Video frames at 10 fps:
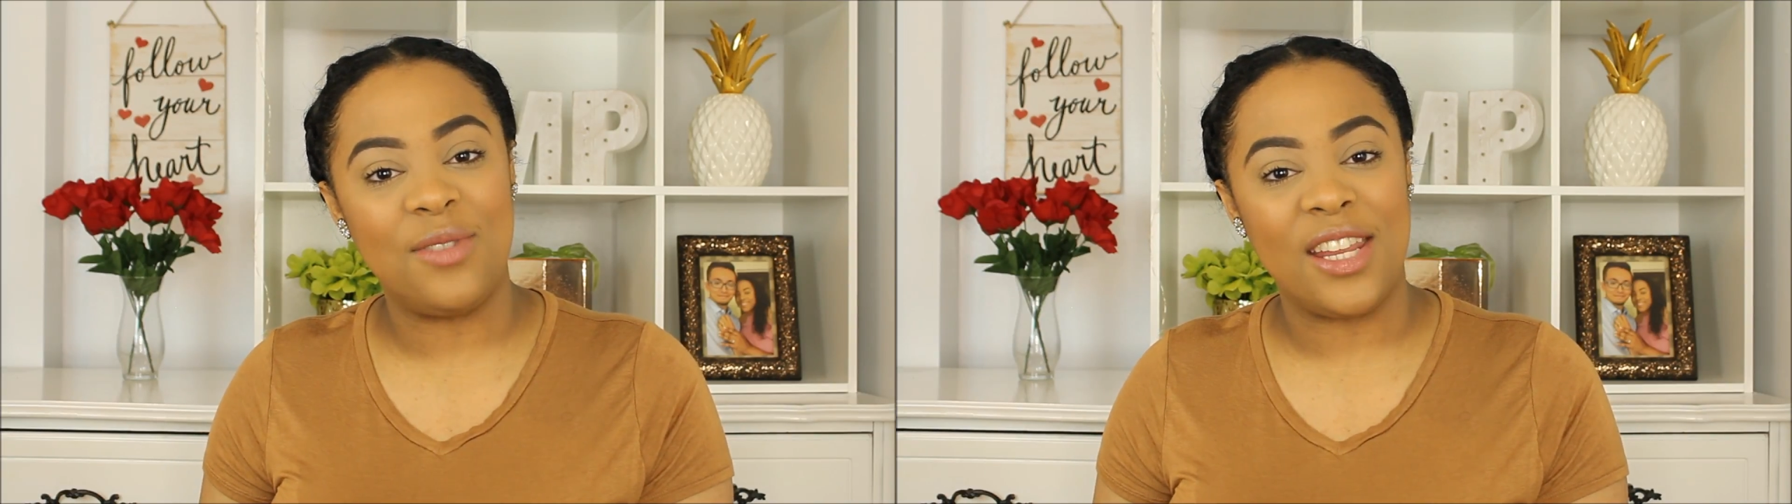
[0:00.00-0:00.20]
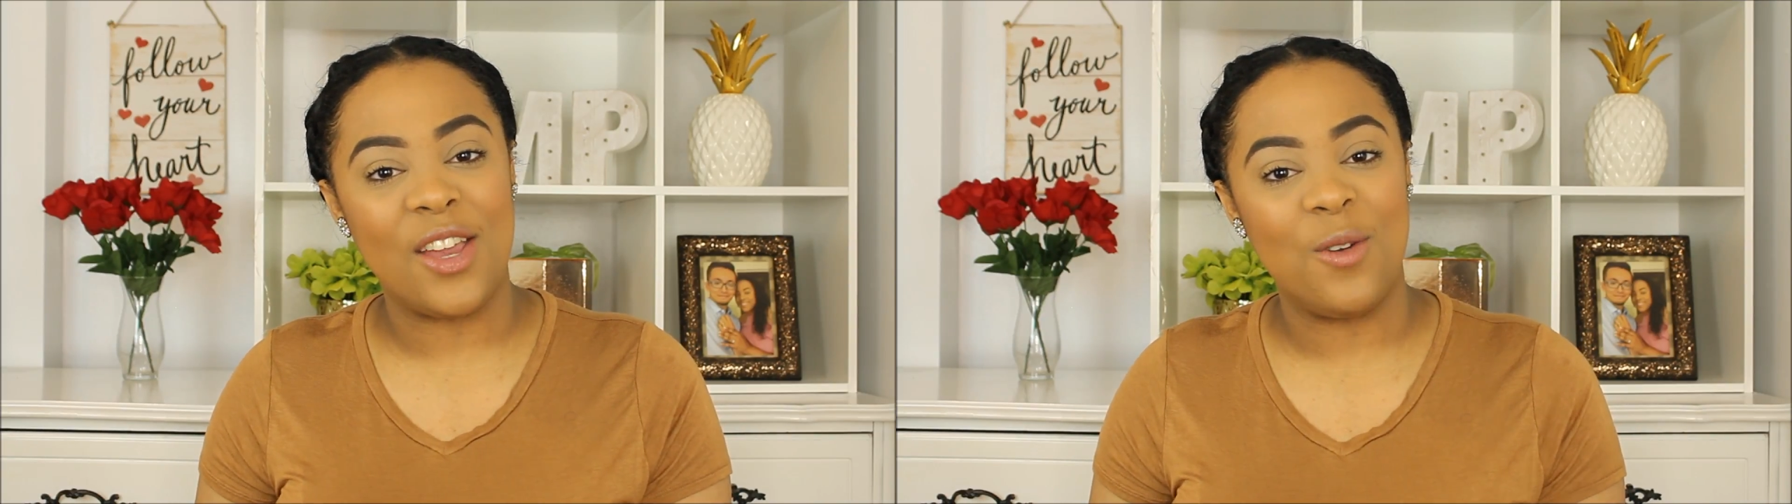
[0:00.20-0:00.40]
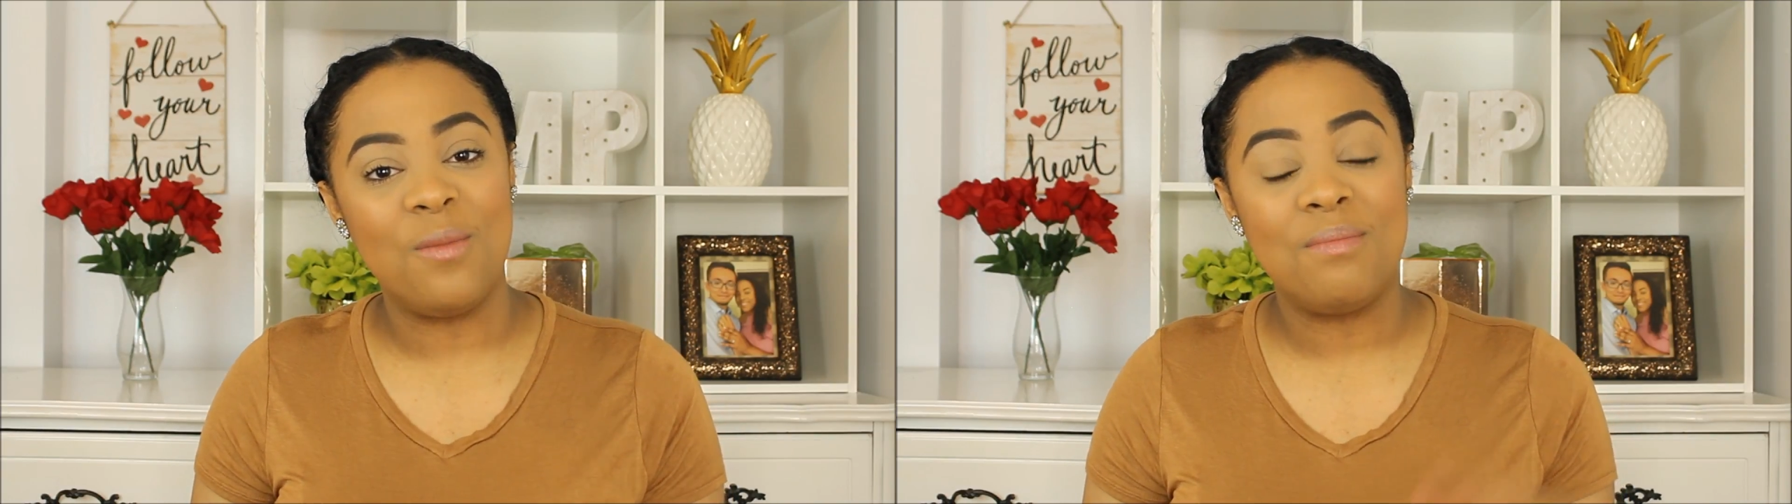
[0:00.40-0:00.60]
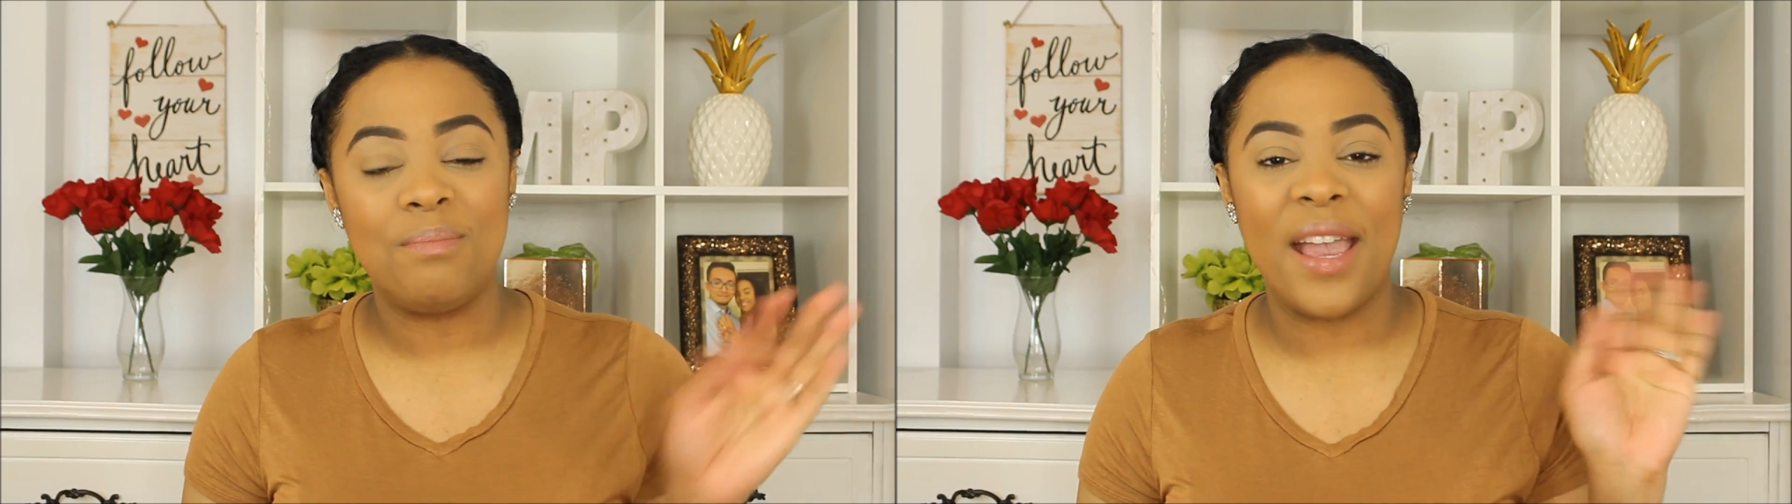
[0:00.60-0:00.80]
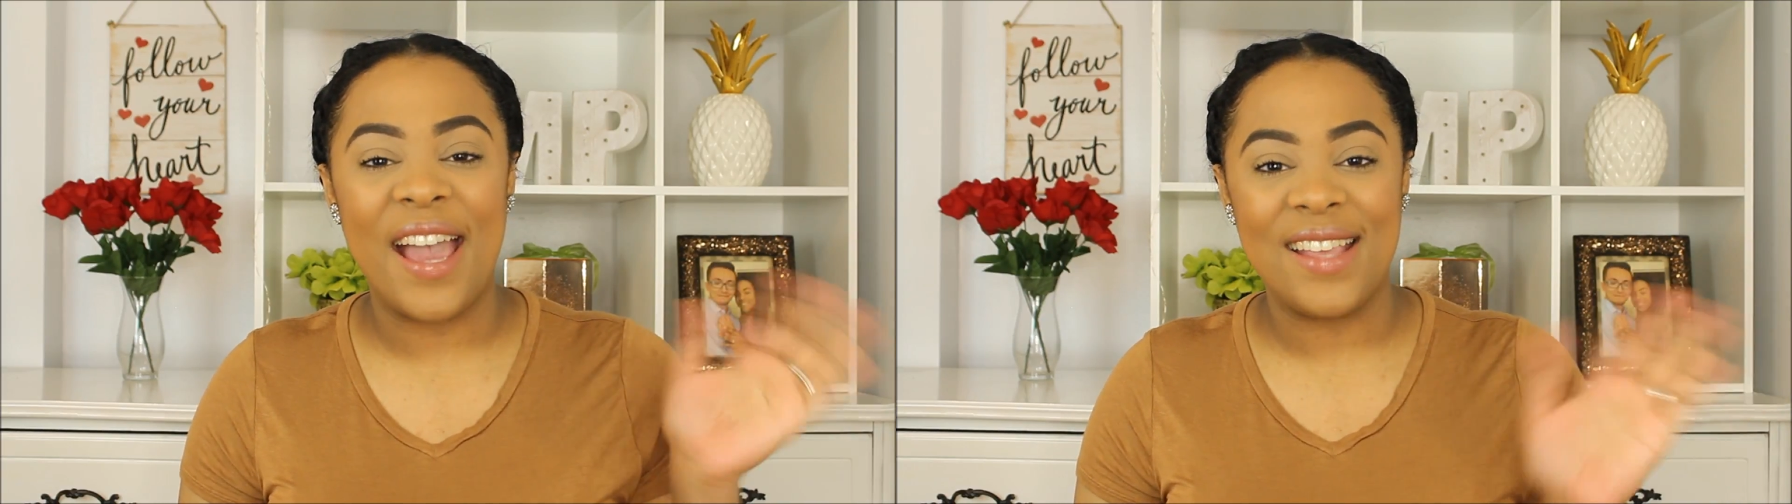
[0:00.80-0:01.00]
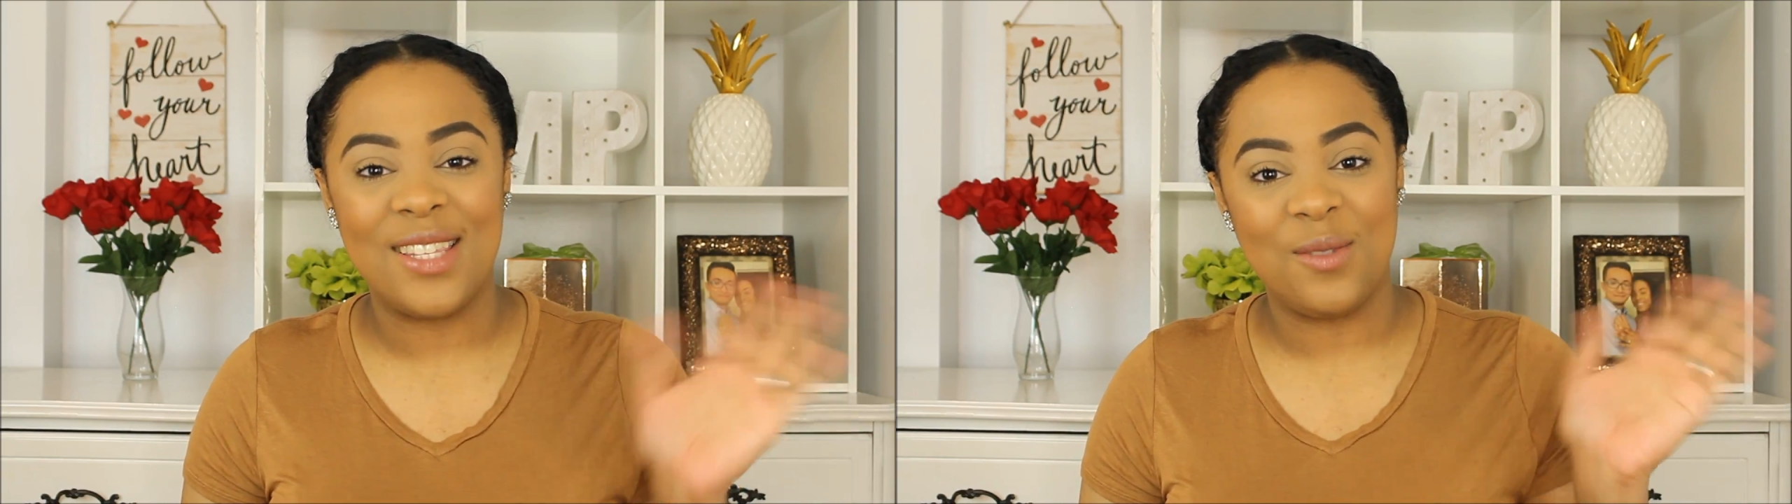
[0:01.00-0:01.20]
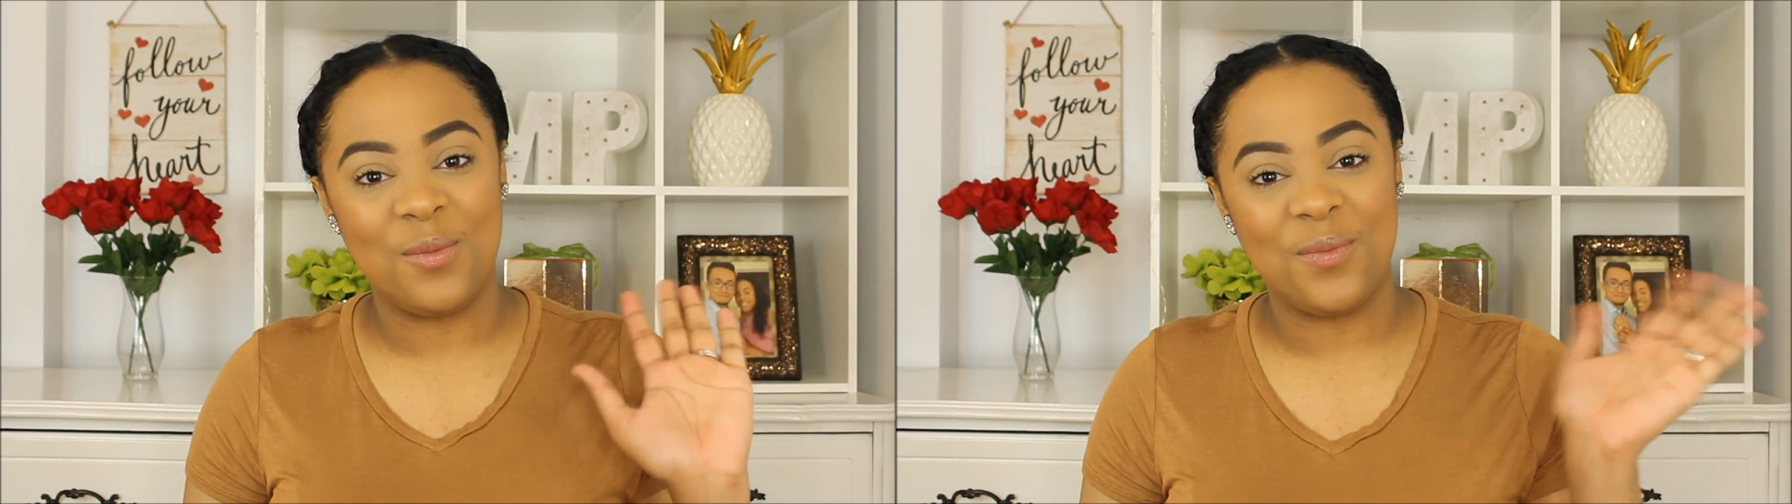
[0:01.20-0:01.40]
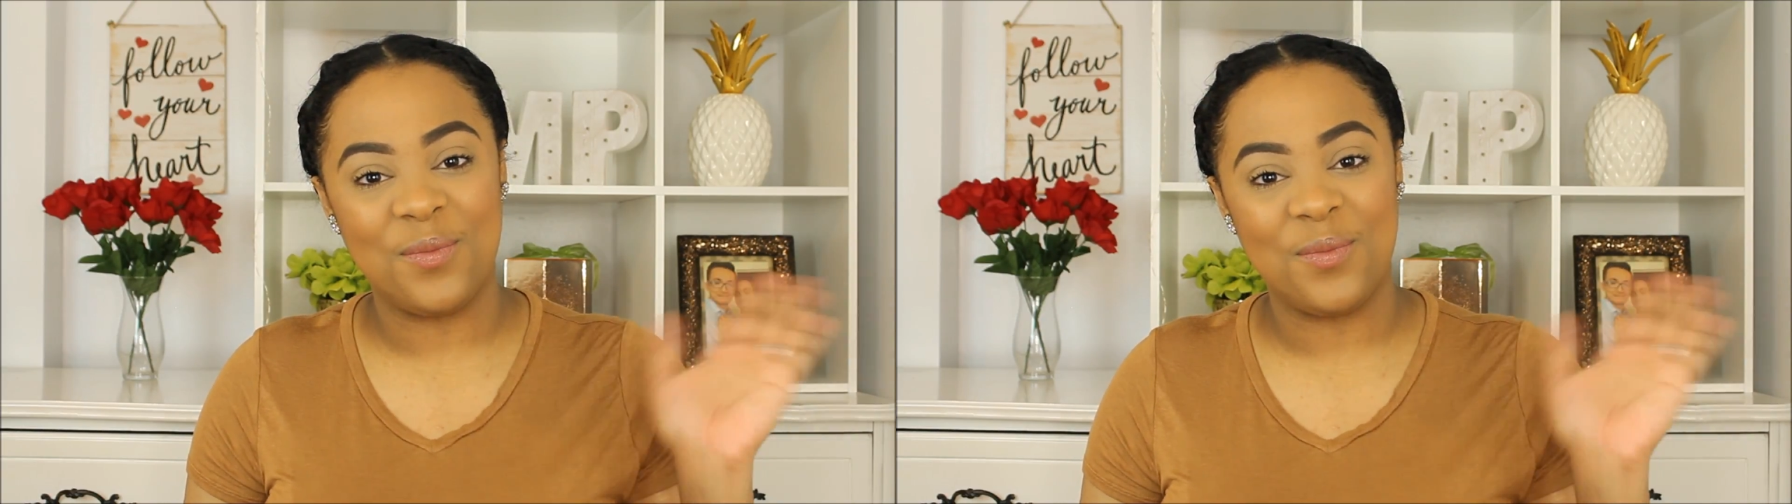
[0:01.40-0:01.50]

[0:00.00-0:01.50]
video. Bye guys.